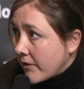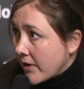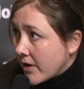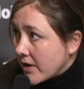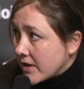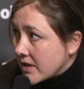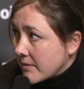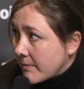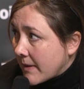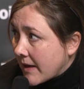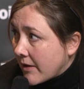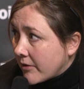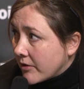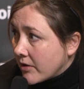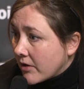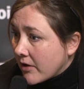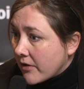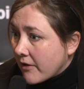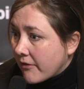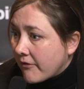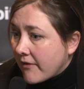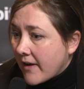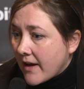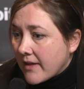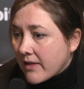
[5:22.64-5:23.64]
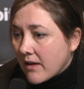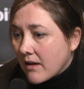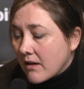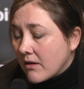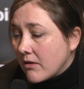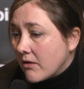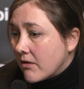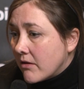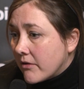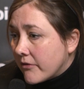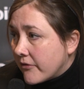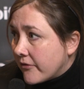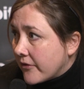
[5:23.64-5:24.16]
heard about, you know, the fact that a
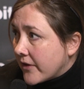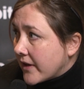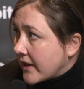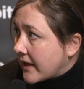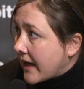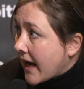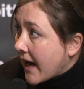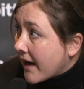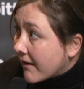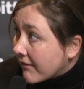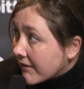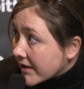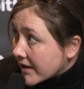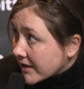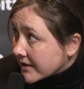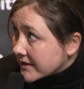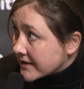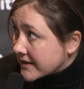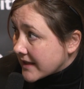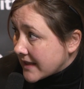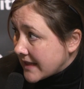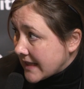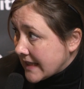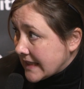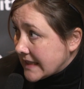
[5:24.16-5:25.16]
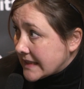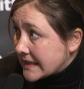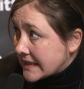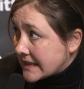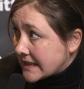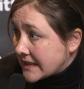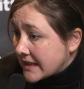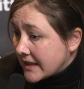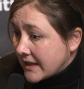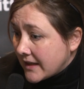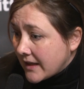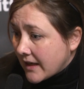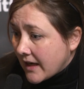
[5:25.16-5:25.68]
lot of the carriers, at
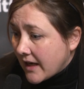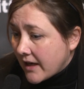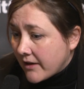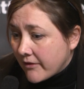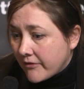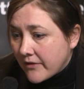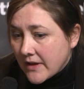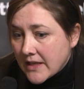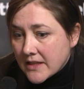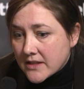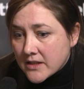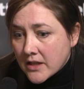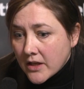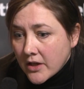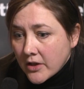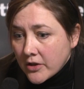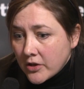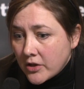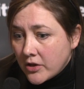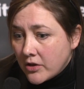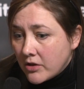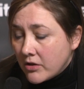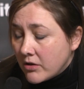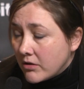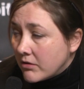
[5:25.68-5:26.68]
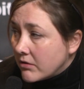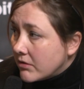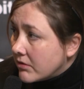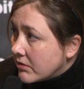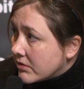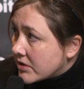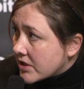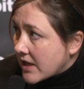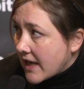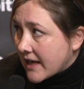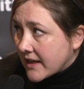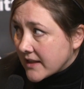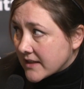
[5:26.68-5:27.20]
least, have this
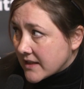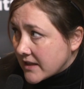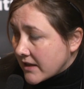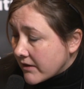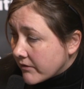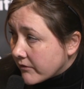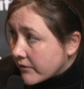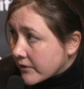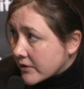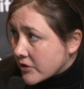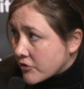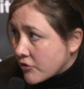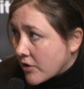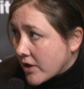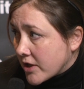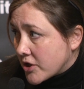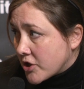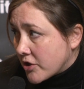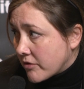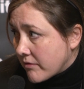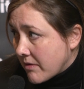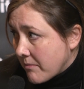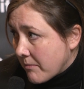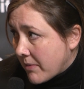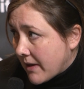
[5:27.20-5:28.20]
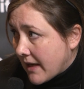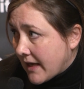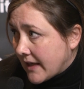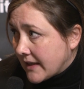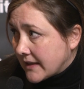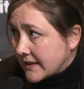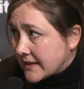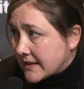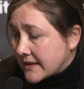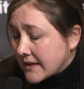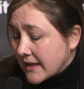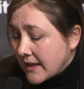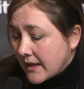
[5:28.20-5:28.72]
huge legacy infrastructure in
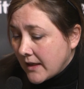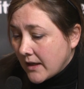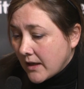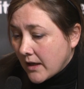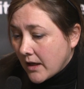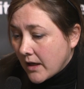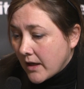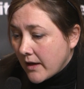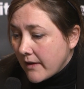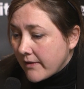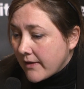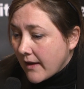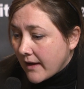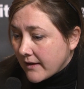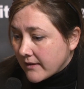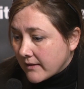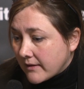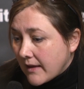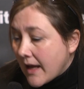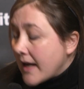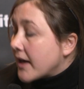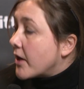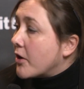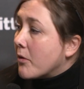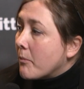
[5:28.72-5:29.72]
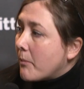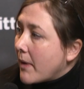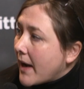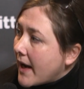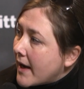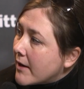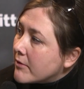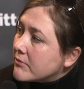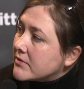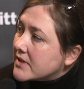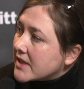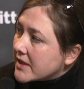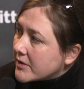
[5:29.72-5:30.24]
place, that
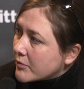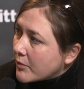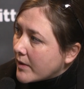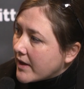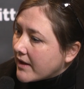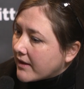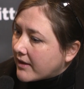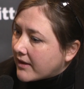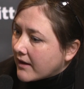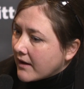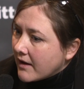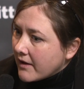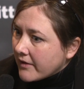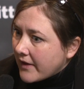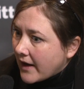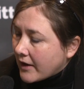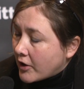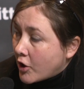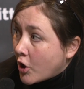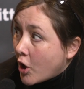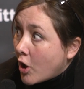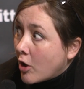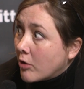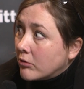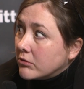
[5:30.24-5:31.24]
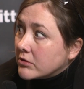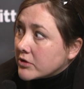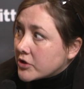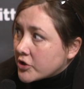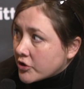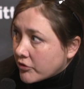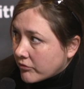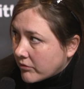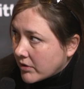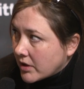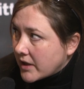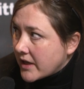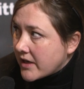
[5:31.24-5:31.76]
compounded with that
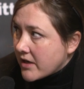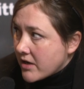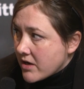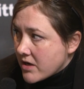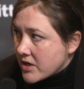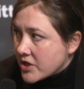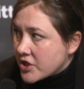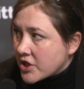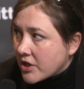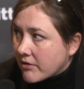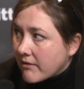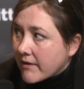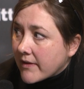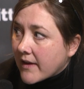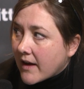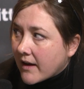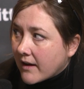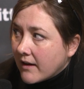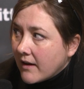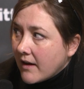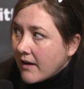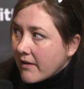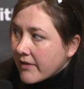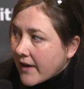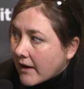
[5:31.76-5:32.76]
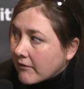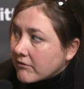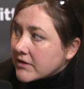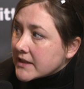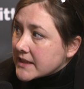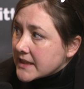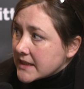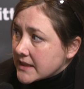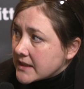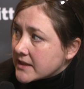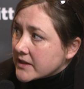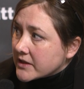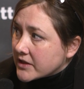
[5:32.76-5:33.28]
cultural inertia and that
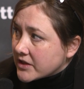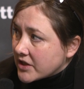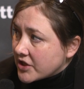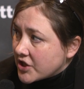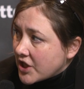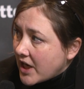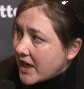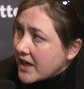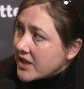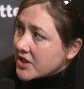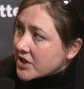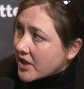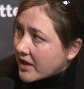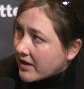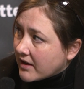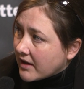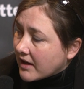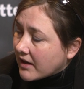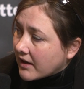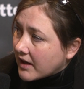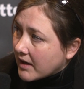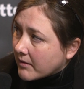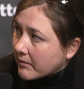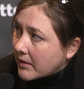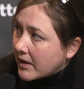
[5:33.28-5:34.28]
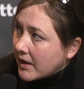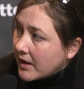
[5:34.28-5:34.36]
resistance to change, I think